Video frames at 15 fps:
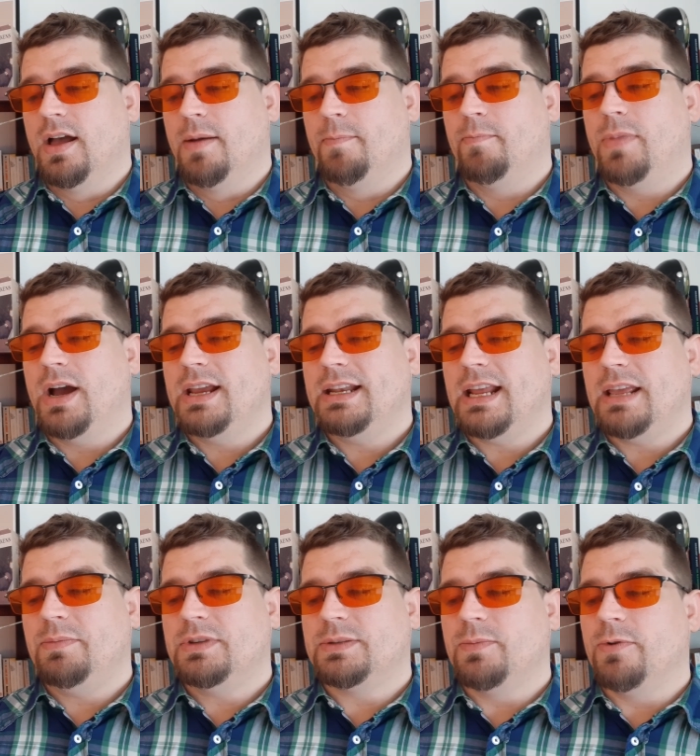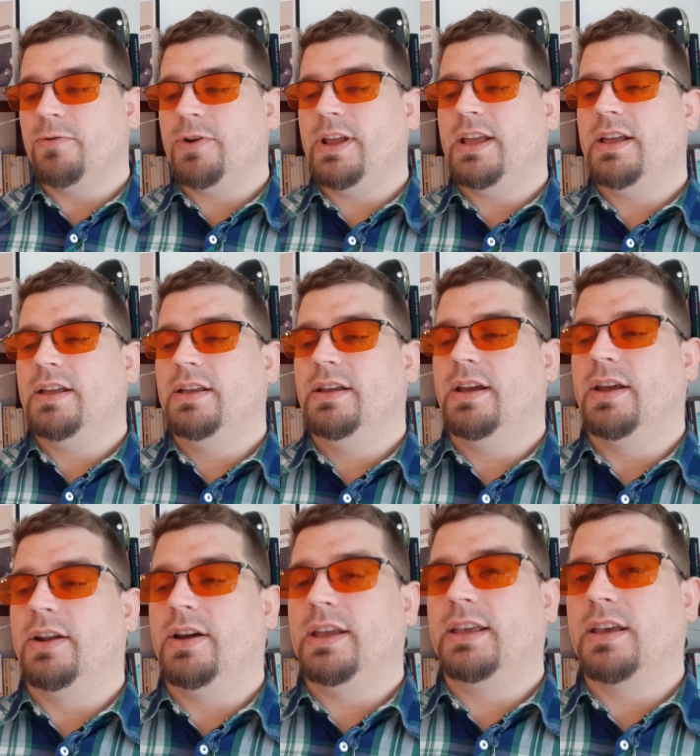My name is Maria and
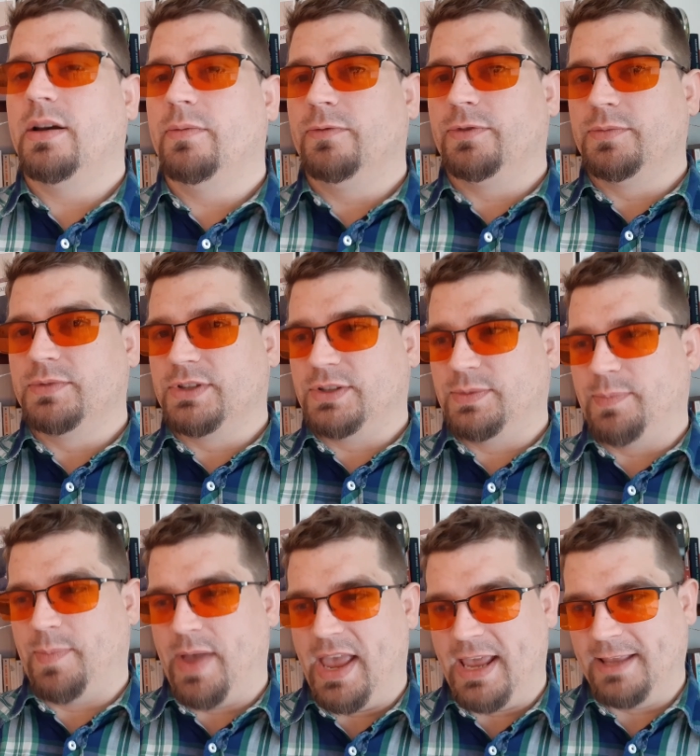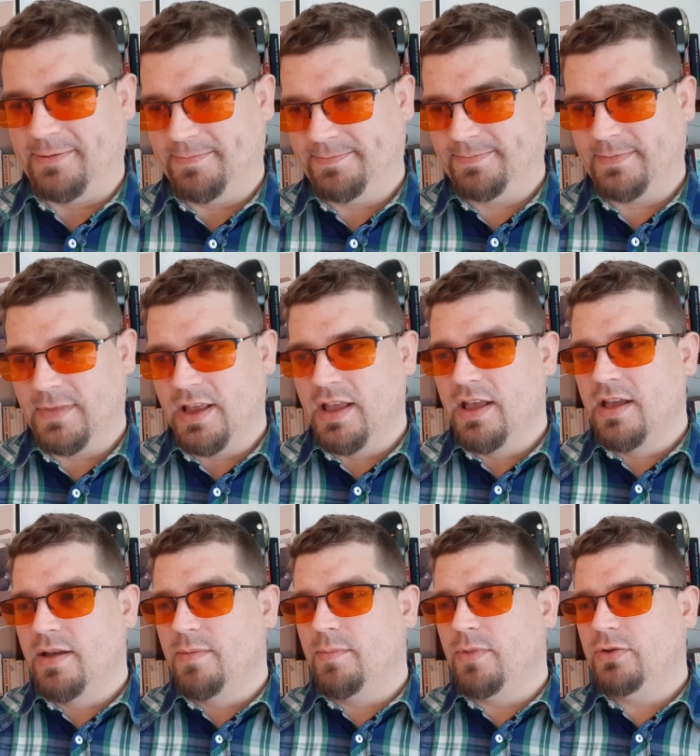I come from Spain.
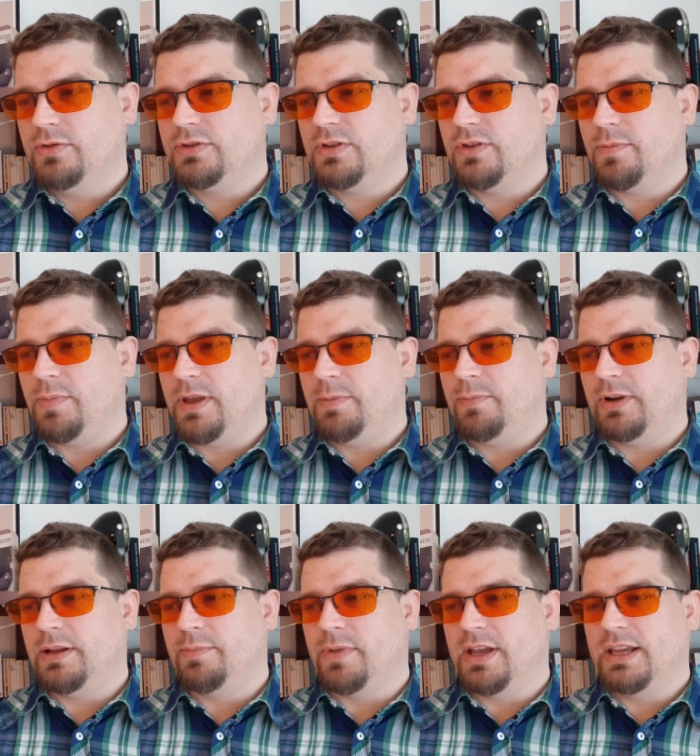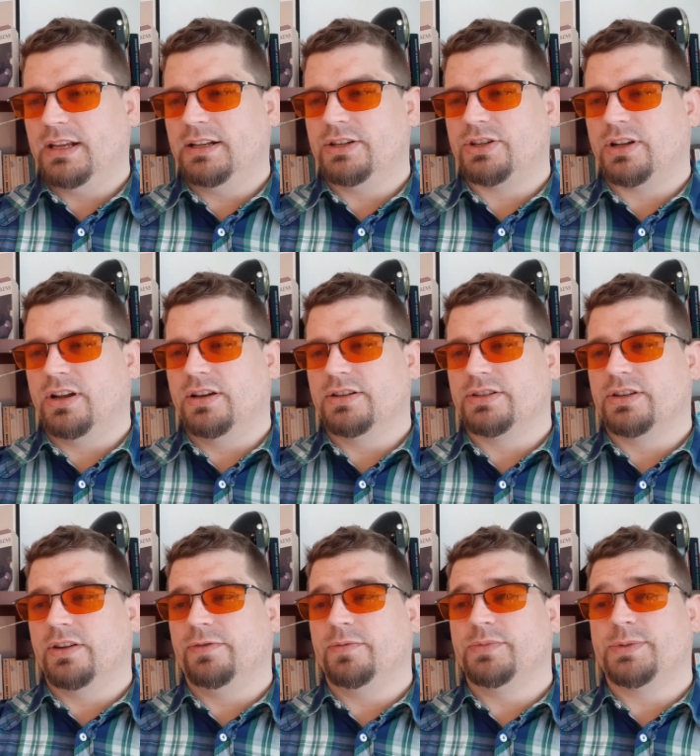Most of the people in my English class are
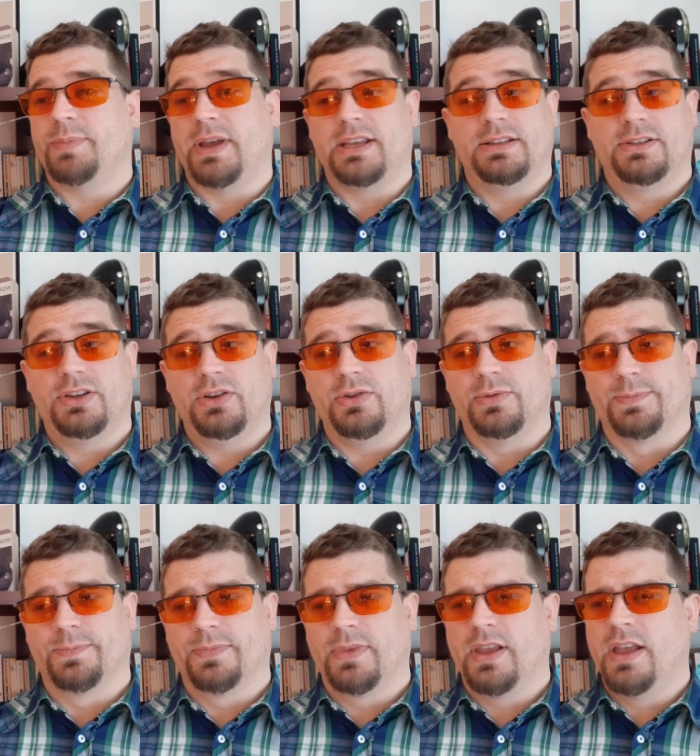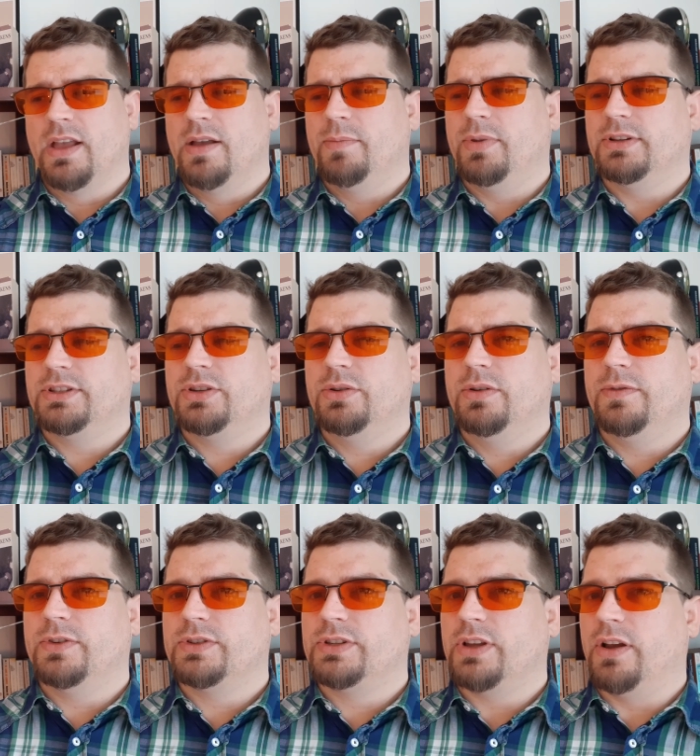from Spain too, but 2 of
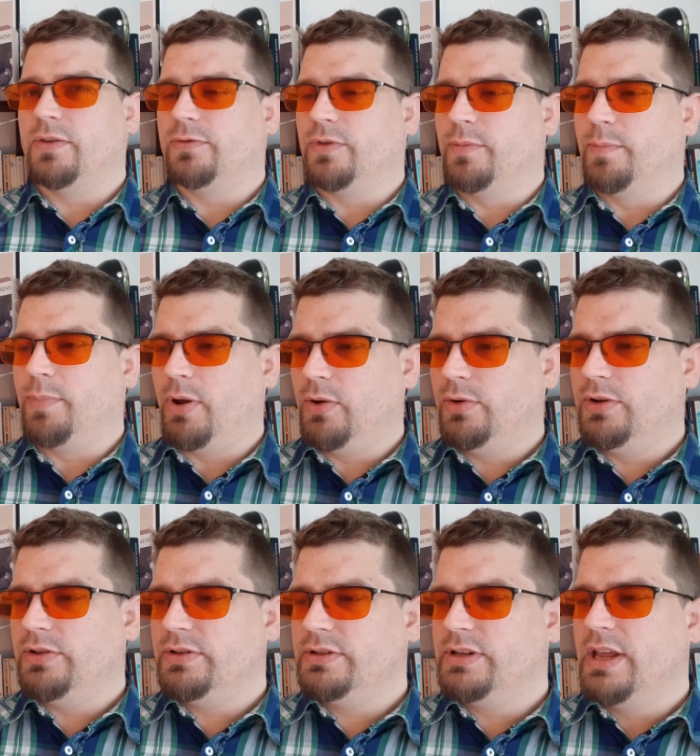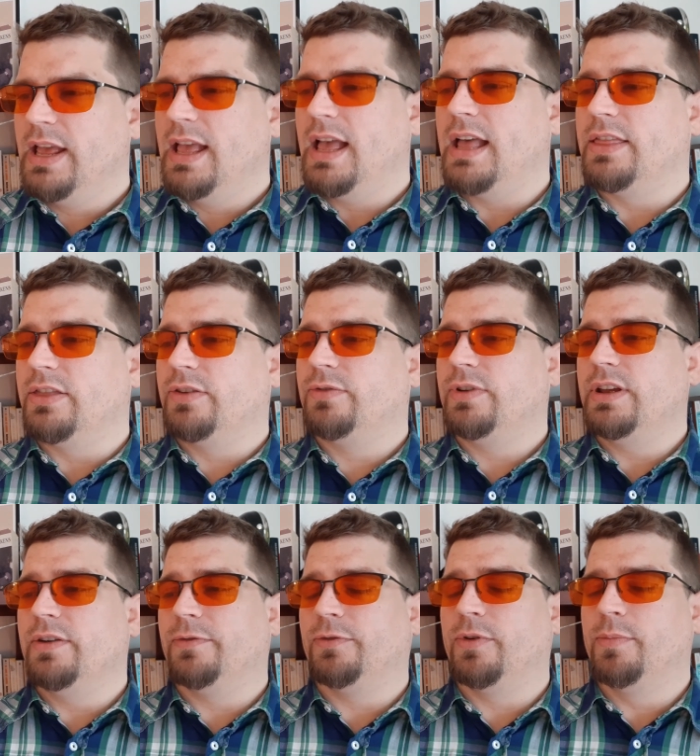us are from Poland and 3 are
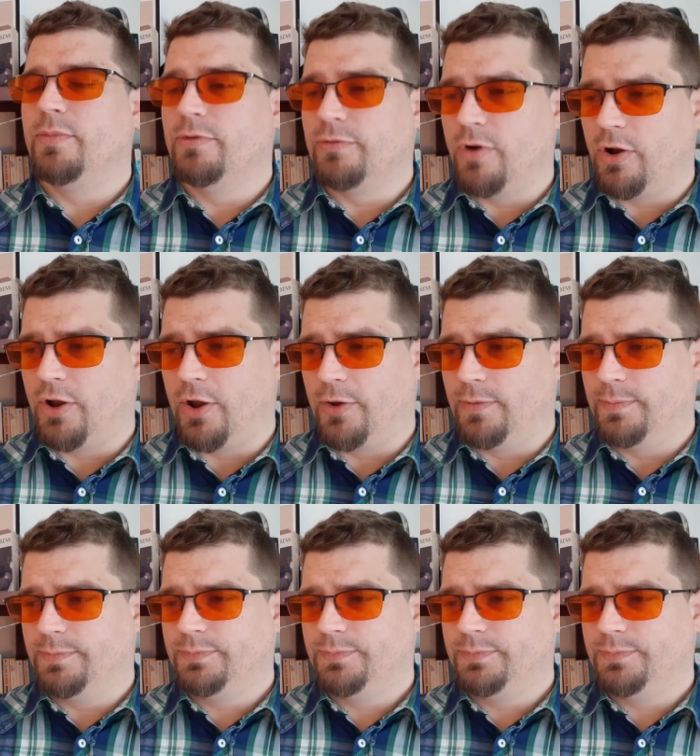from Morocco.